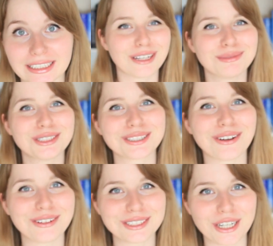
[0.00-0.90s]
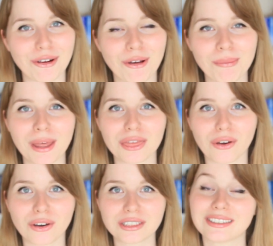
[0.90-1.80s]
So I'm just gonna share all my
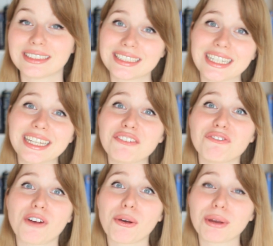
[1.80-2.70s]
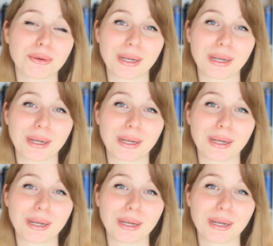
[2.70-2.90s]
thoughts on Zenith very